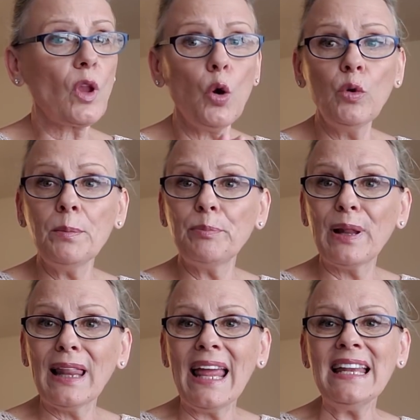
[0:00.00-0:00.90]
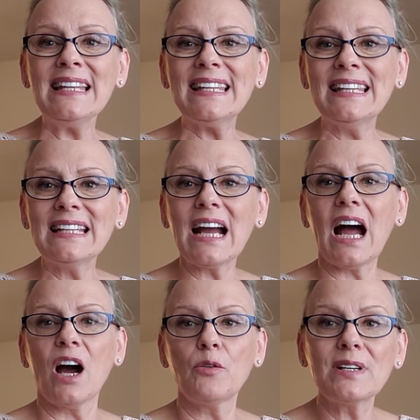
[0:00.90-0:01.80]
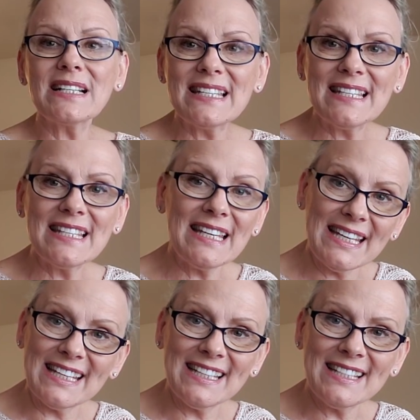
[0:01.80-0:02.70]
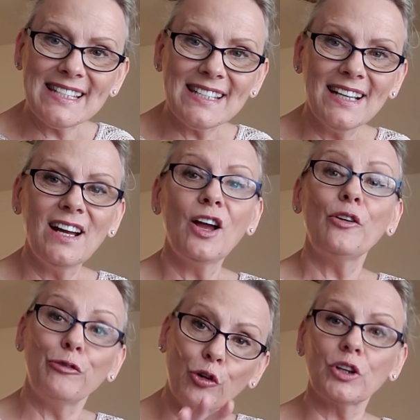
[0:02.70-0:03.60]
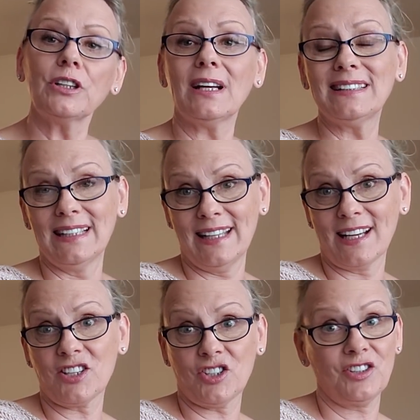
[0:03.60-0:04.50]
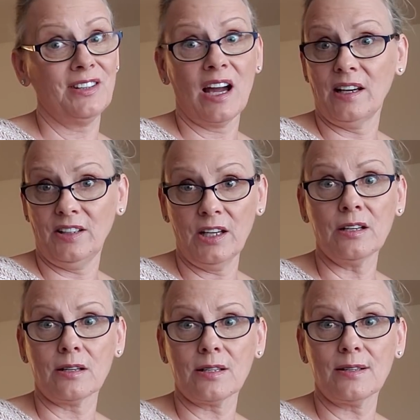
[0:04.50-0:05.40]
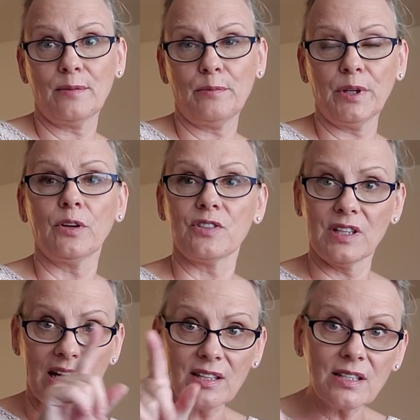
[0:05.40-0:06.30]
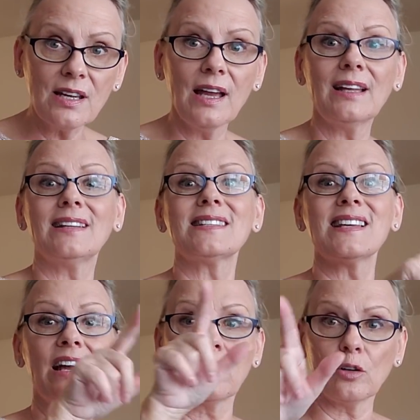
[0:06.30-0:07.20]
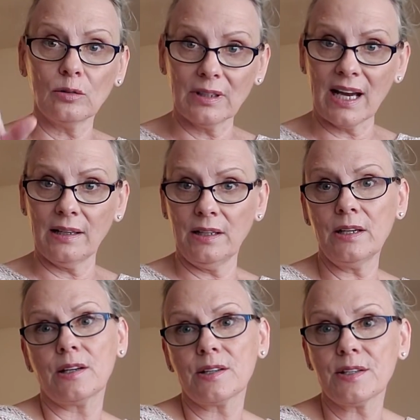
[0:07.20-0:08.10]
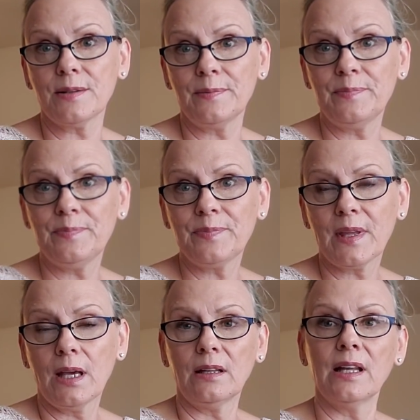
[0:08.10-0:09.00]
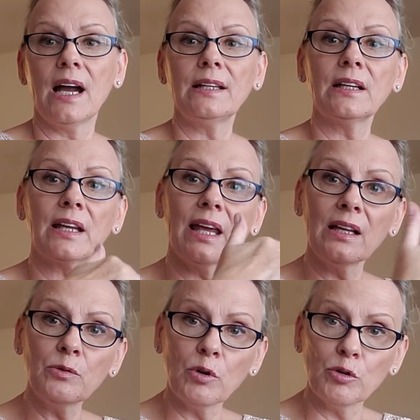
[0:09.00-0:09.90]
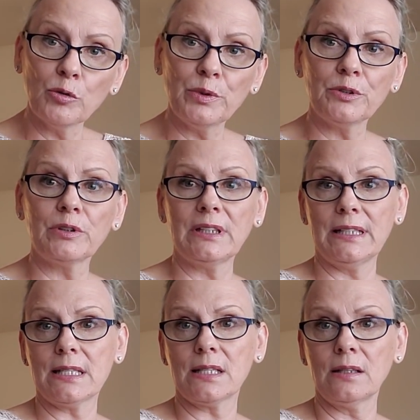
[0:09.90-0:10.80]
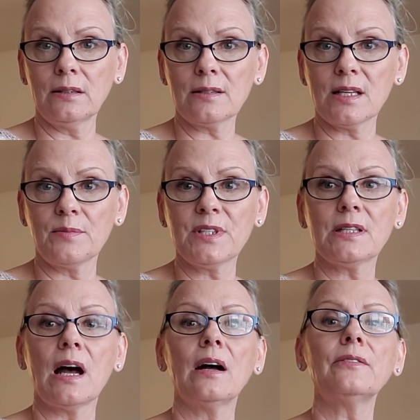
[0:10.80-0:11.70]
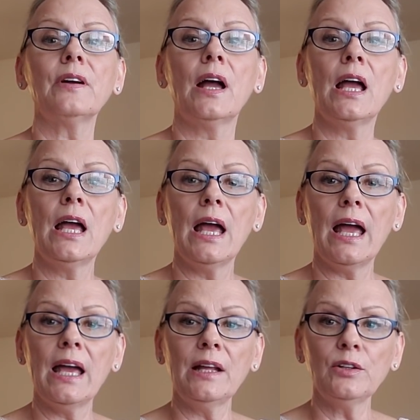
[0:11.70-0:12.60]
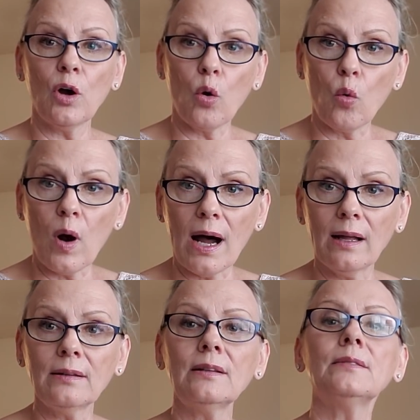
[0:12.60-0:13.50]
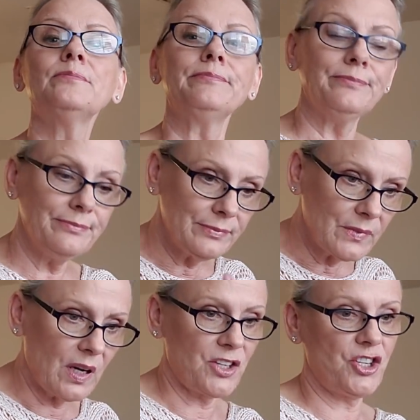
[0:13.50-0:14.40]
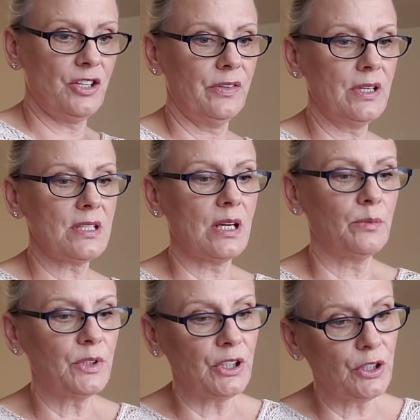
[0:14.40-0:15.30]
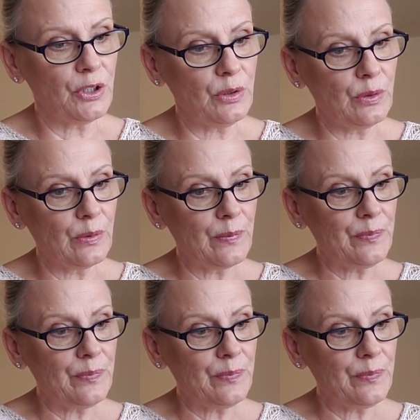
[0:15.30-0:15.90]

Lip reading: we're planting our seeds for the next 9 years because that's the cycle, 9 years. 9 again, we will be releasing some stuff, and 1, achieving something new.